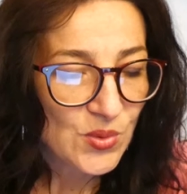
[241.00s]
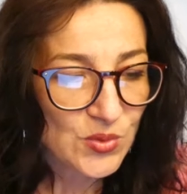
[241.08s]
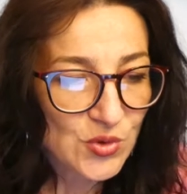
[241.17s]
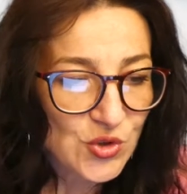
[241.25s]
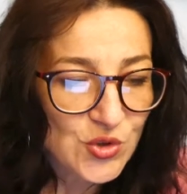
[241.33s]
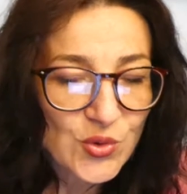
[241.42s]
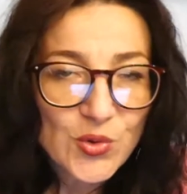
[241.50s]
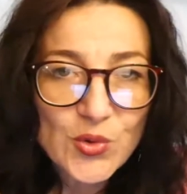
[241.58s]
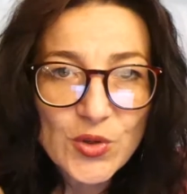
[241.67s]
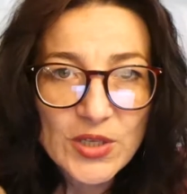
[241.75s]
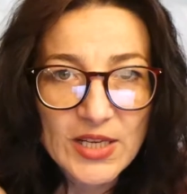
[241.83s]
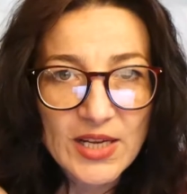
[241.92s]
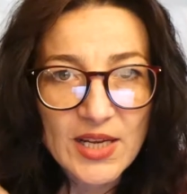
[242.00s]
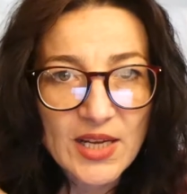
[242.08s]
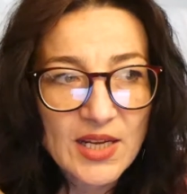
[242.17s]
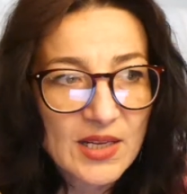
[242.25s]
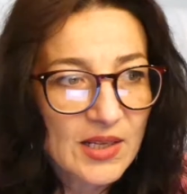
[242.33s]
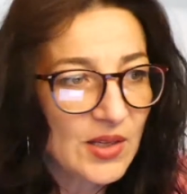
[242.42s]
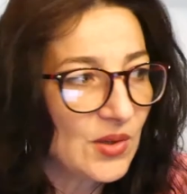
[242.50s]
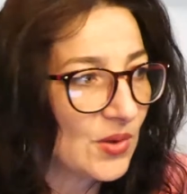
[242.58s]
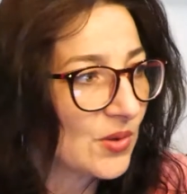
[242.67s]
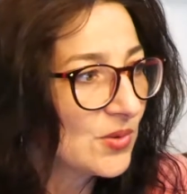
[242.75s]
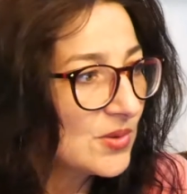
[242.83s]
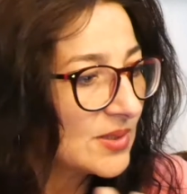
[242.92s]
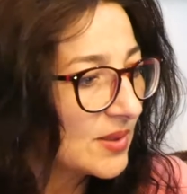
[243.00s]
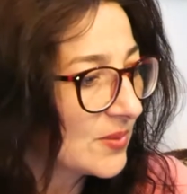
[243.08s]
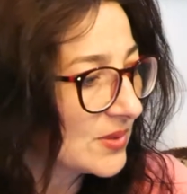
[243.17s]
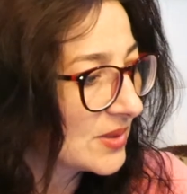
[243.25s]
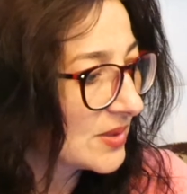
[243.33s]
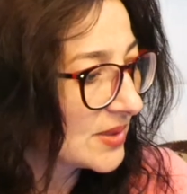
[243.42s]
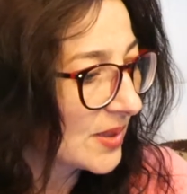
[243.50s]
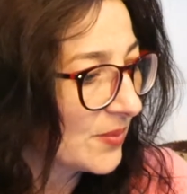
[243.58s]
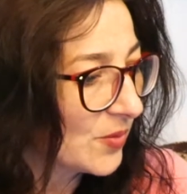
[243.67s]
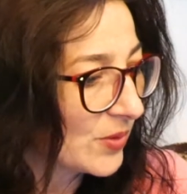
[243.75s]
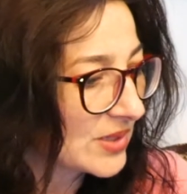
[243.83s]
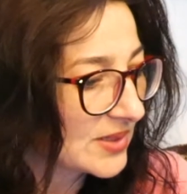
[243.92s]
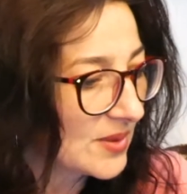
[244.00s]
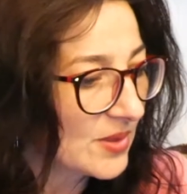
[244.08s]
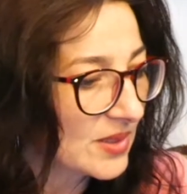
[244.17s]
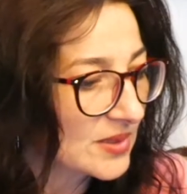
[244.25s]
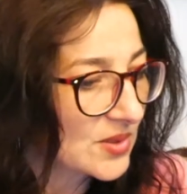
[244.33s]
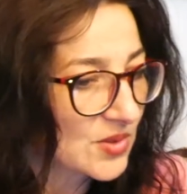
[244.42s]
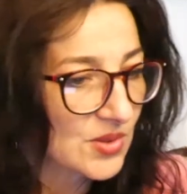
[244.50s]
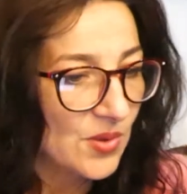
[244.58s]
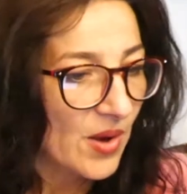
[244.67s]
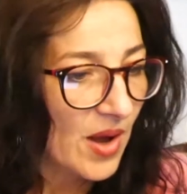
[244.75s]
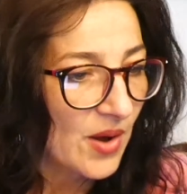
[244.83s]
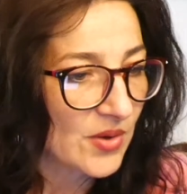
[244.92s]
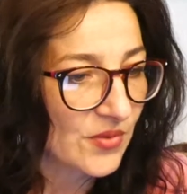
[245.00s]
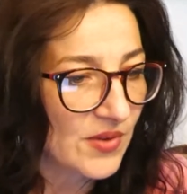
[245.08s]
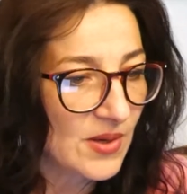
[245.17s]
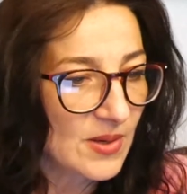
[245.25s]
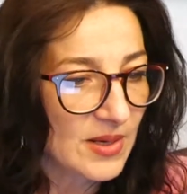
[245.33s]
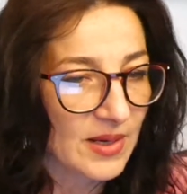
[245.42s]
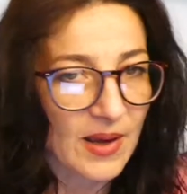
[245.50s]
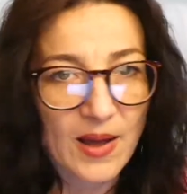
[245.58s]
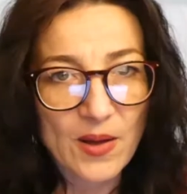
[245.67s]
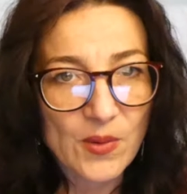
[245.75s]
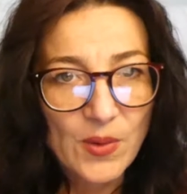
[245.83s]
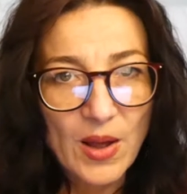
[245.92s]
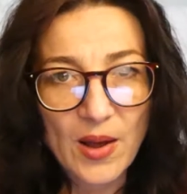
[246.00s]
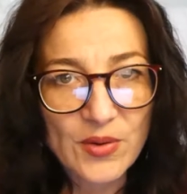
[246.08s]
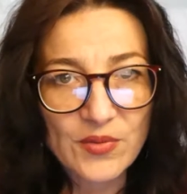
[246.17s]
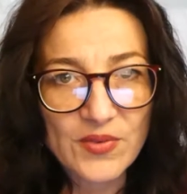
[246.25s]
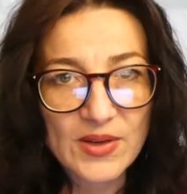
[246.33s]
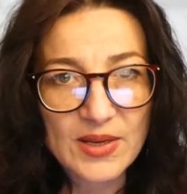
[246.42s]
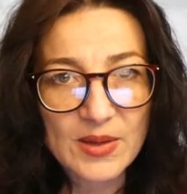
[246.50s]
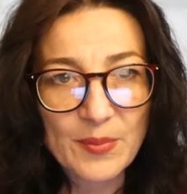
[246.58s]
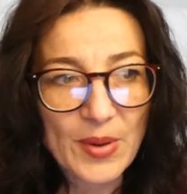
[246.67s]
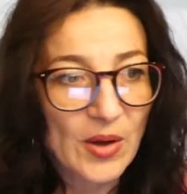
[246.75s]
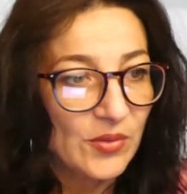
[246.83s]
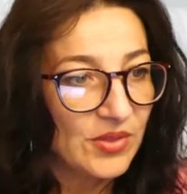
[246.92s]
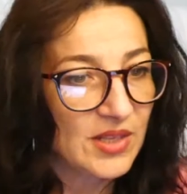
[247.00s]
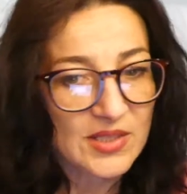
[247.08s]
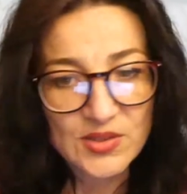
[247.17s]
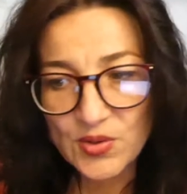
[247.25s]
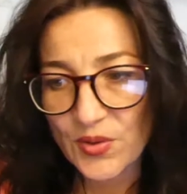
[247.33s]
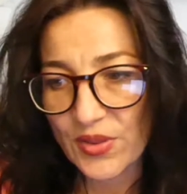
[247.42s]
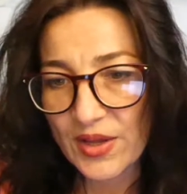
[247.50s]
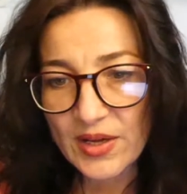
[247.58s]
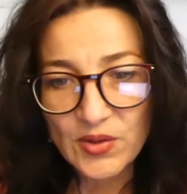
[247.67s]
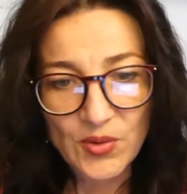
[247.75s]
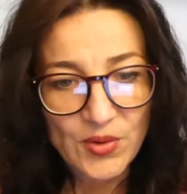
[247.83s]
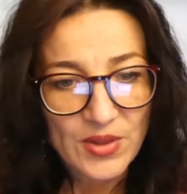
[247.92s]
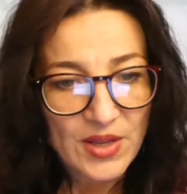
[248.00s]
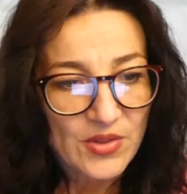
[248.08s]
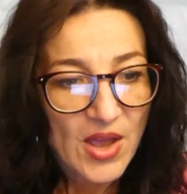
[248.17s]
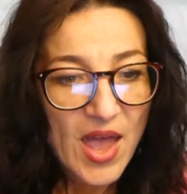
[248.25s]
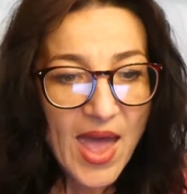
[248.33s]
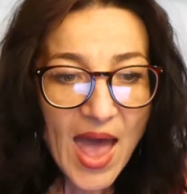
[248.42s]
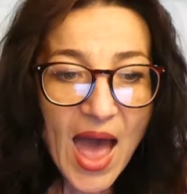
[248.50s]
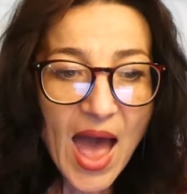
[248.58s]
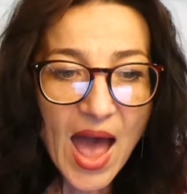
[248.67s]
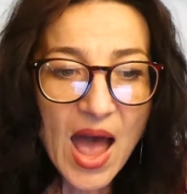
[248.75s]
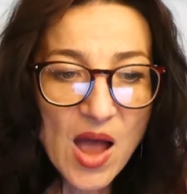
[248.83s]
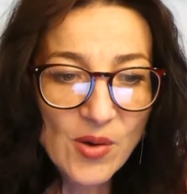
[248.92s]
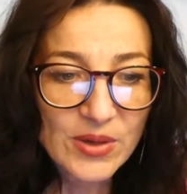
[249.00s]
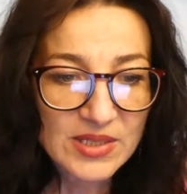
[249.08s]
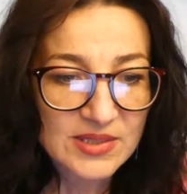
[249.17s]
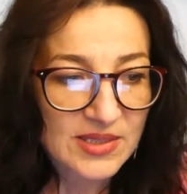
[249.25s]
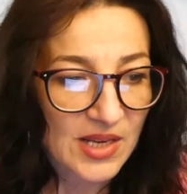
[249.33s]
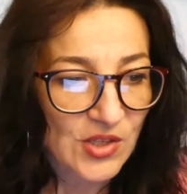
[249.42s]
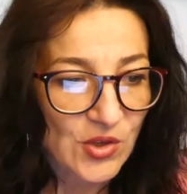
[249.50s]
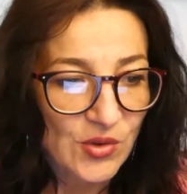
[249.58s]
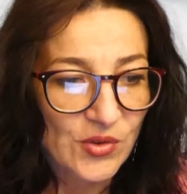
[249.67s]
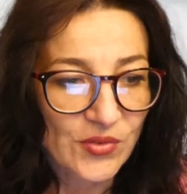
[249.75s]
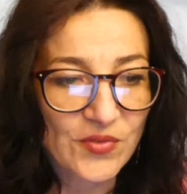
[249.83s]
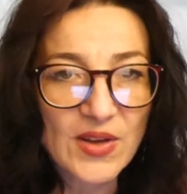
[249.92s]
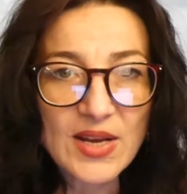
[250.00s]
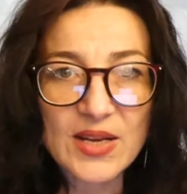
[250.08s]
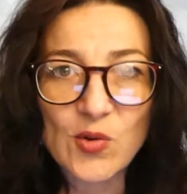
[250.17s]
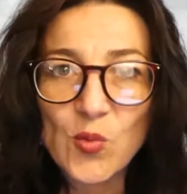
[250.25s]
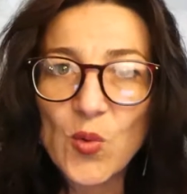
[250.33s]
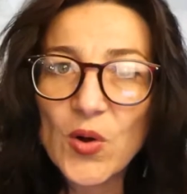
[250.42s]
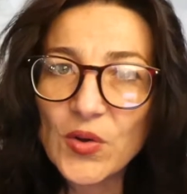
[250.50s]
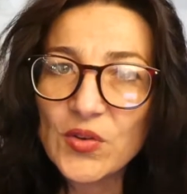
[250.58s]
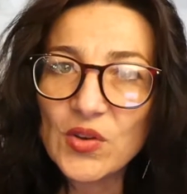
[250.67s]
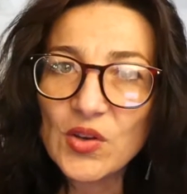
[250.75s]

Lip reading: surely, when someone asks you, so how are you feeling? How are you feeling about this or that or the other? How it is that you're feeling, what